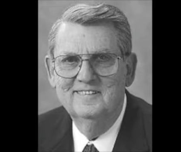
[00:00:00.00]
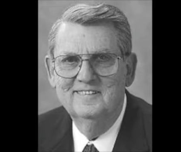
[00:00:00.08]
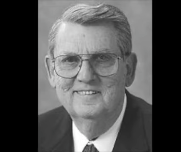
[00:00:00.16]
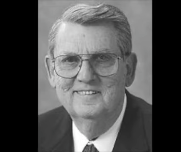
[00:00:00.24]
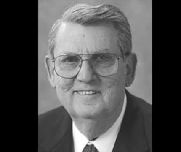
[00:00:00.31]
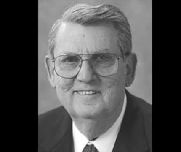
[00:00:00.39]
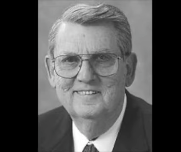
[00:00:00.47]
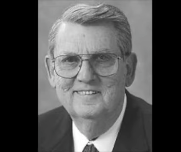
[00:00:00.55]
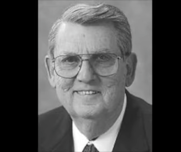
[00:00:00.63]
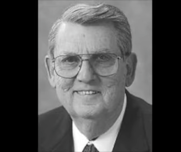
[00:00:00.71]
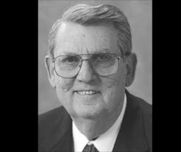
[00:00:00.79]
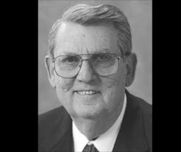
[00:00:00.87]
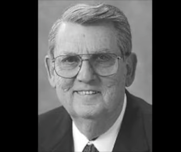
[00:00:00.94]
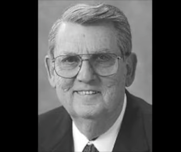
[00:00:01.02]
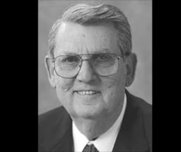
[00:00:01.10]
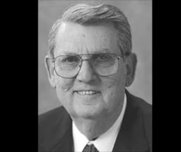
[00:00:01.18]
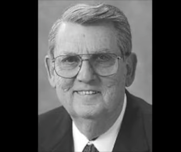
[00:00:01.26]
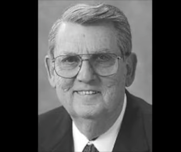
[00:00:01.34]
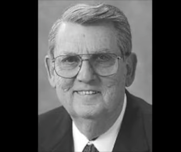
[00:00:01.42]

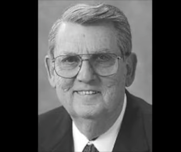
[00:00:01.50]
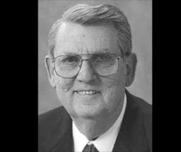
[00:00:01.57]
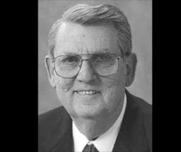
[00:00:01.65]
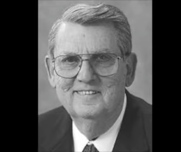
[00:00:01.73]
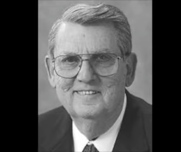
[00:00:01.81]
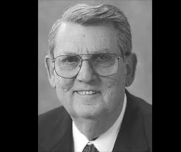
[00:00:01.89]
[no speech]